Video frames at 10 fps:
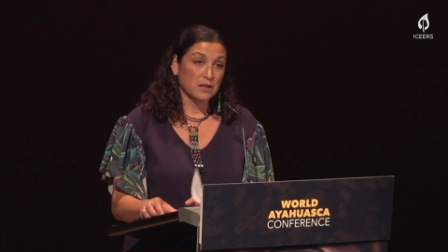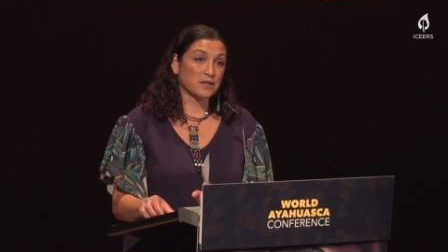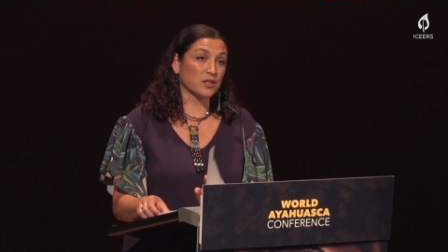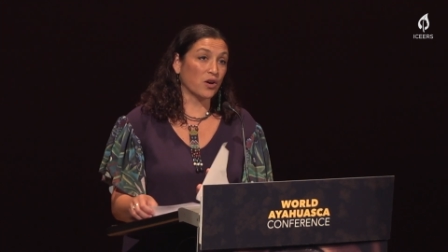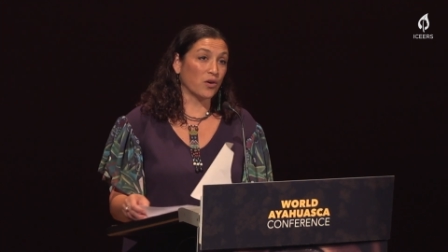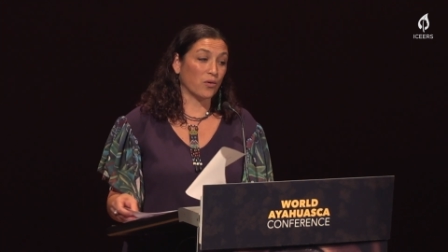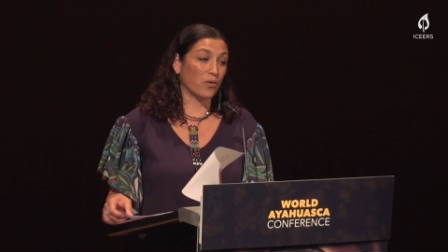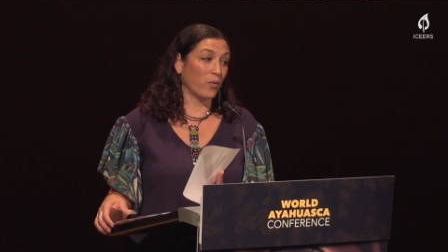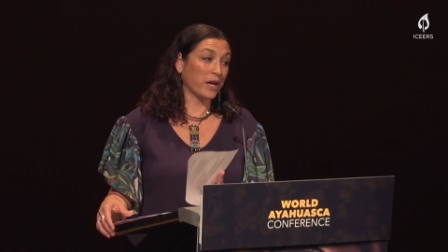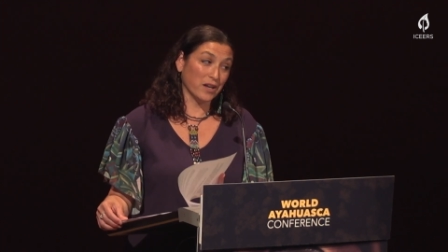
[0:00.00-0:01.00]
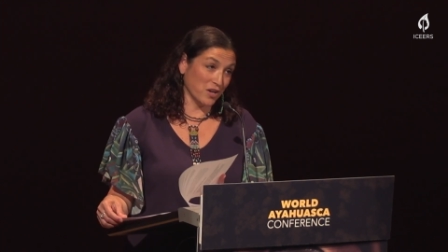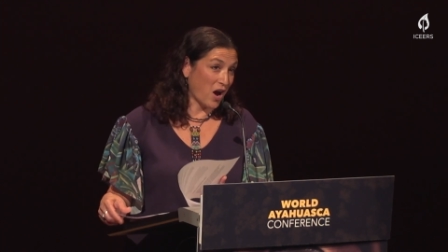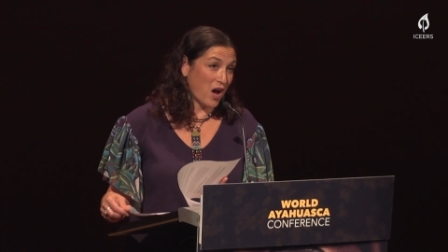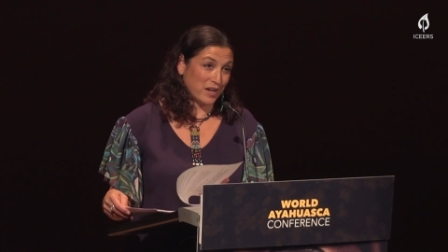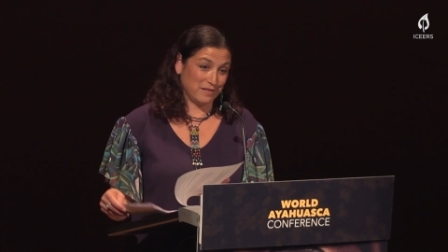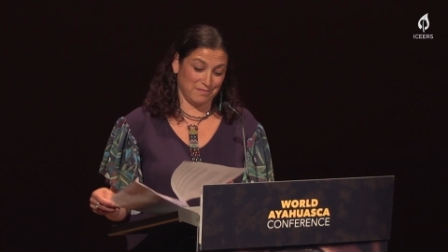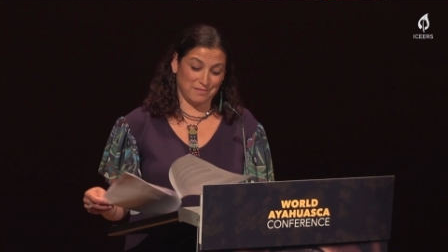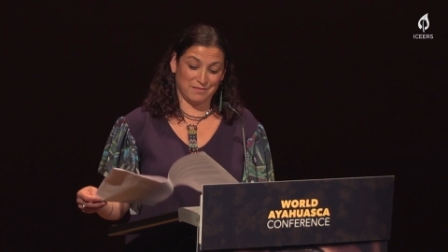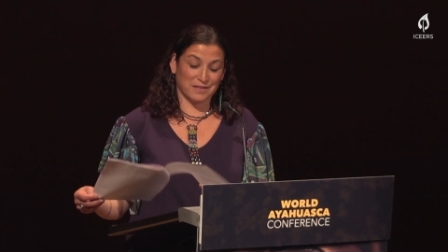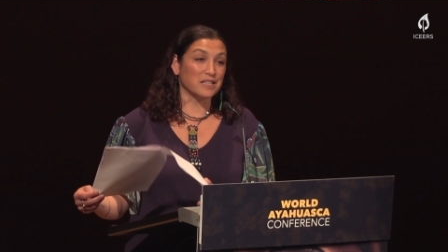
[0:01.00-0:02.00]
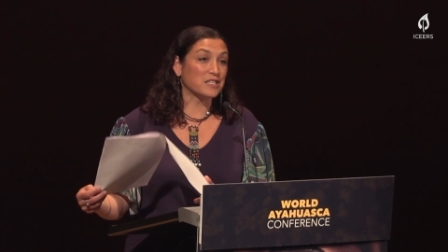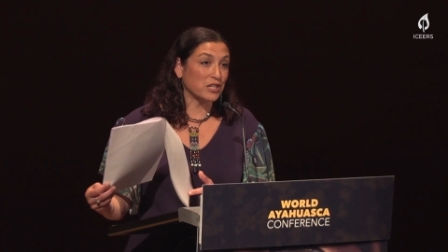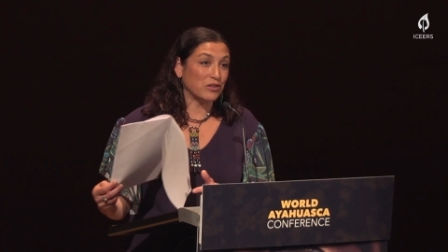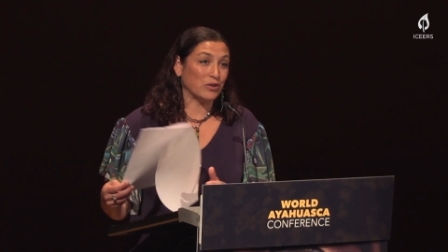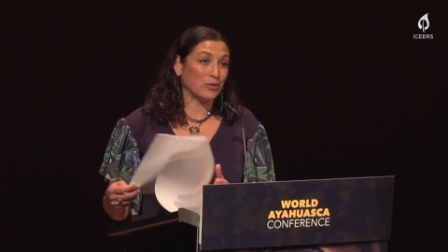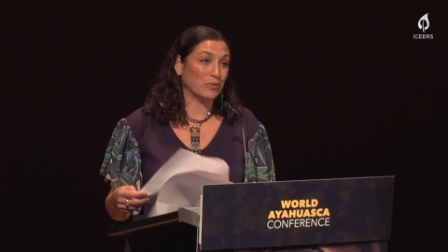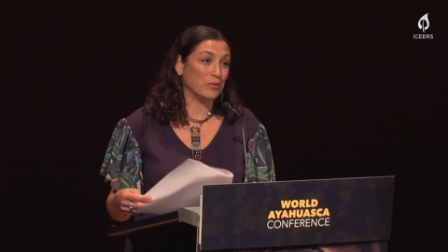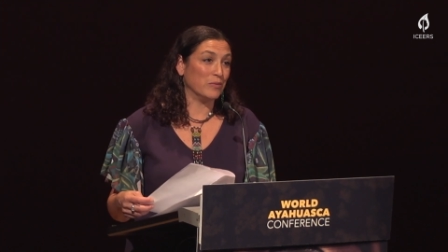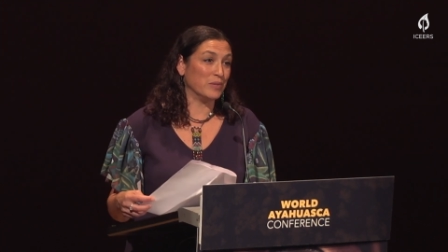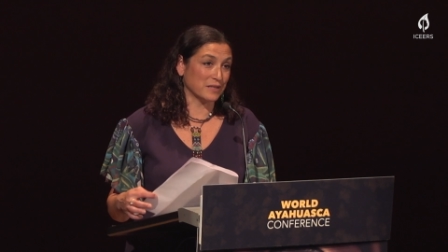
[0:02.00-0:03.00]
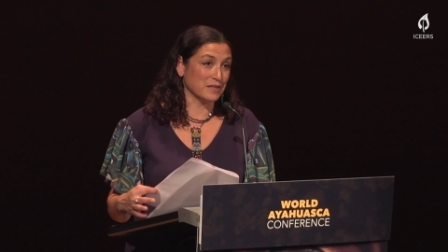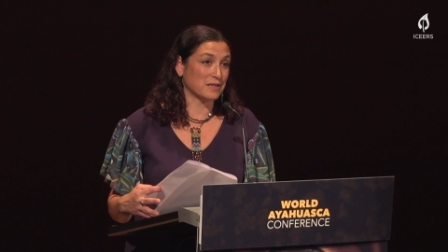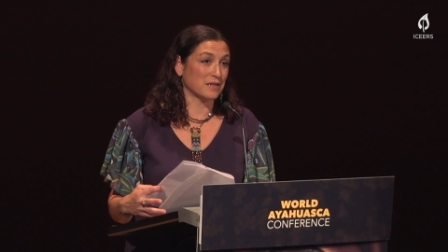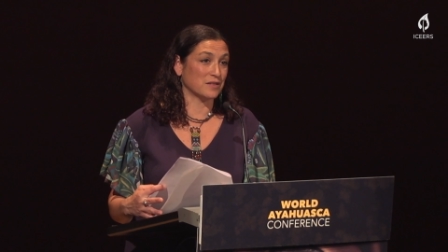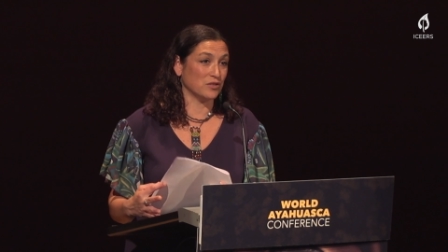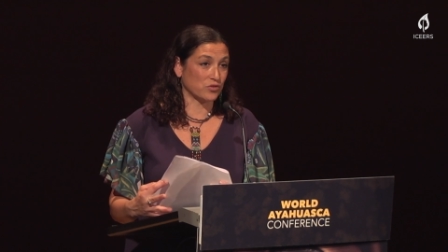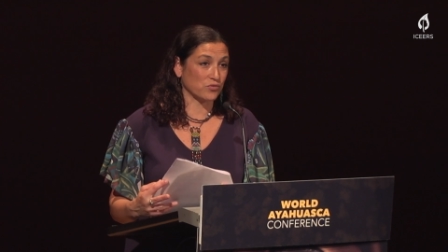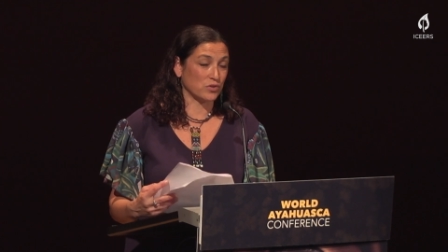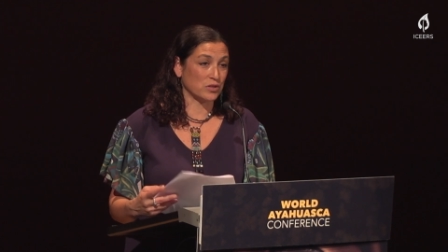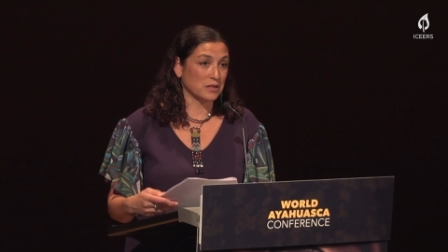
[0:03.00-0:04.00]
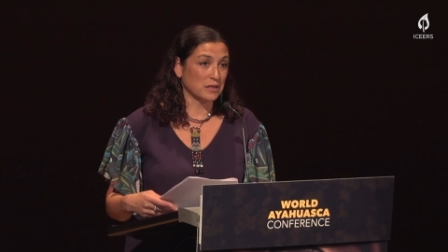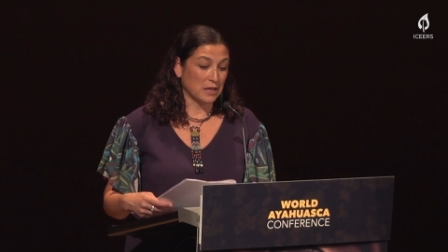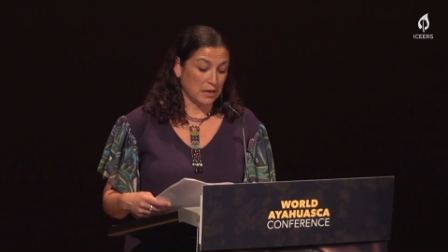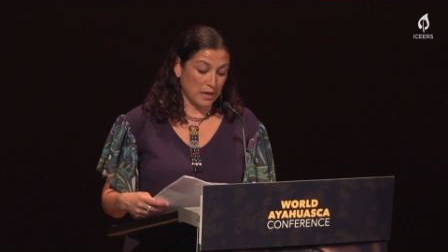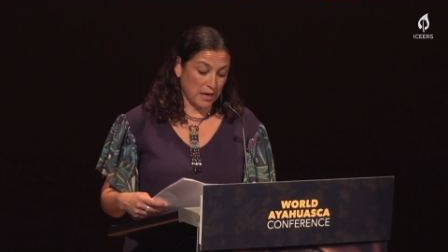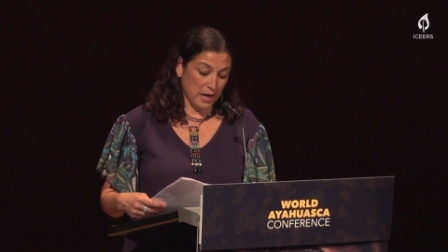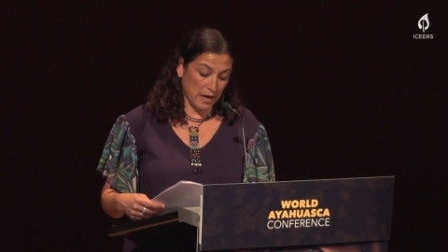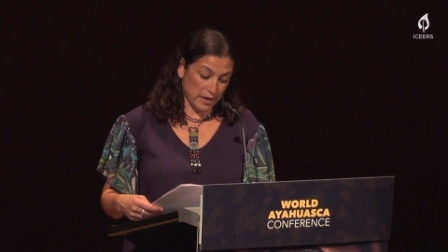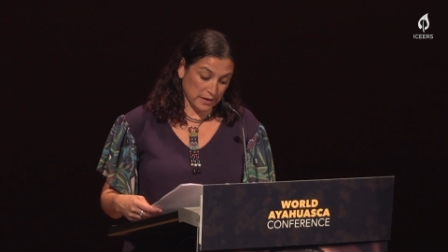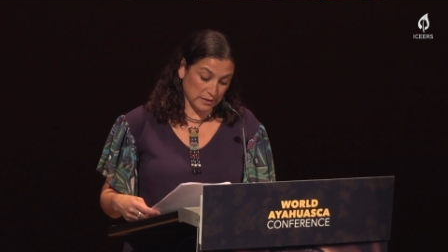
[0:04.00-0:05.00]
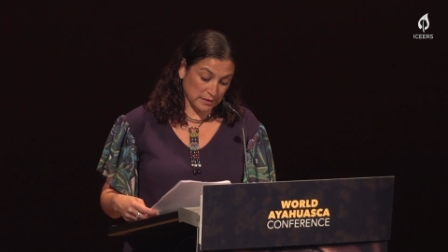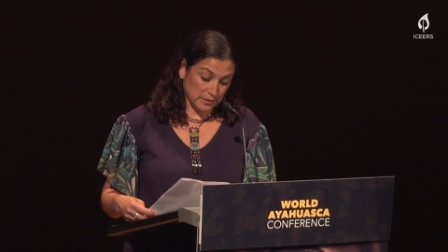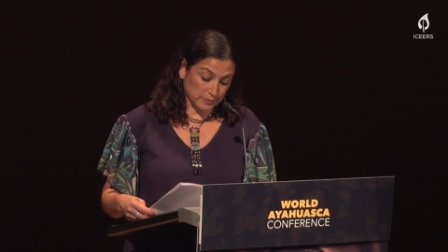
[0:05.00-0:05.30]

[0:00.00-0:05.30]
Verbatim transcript: So we cannot continue business as usual. And